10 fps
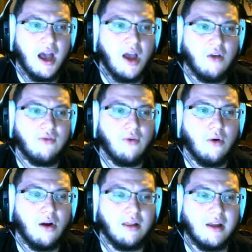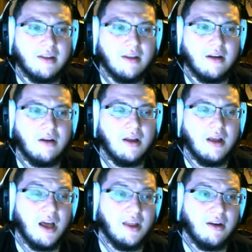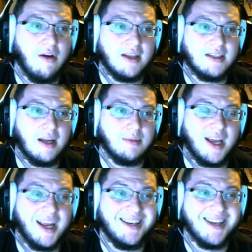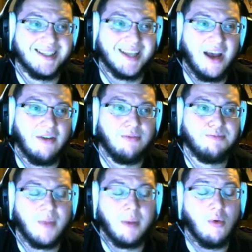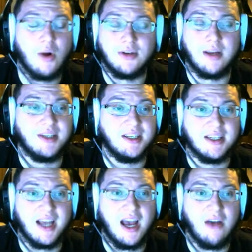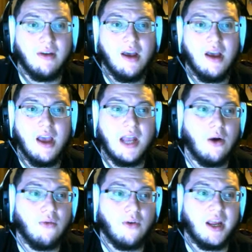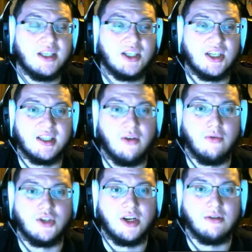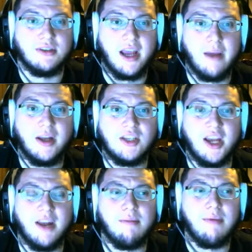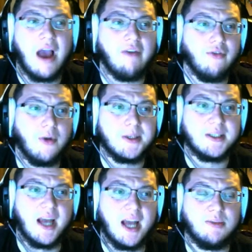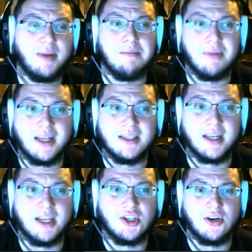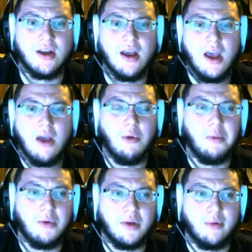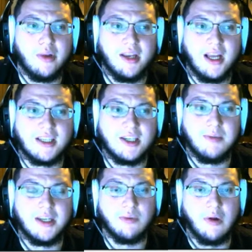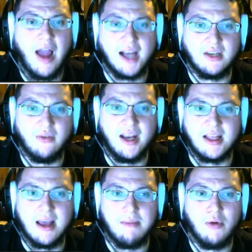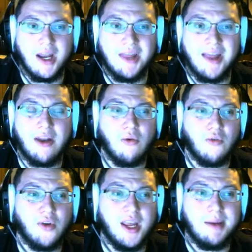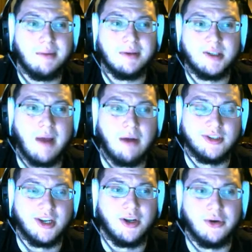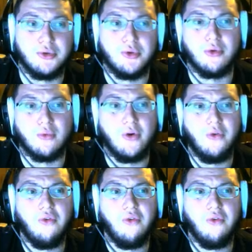for a lot of the grass types that he does have. I mean, water types he does have. And Overheat's just there for general damage. And having Focus Sash being Blaze Natured will be really, really nice, because Blaze will activate at that point, and that Overheat's power is going to go through the roof.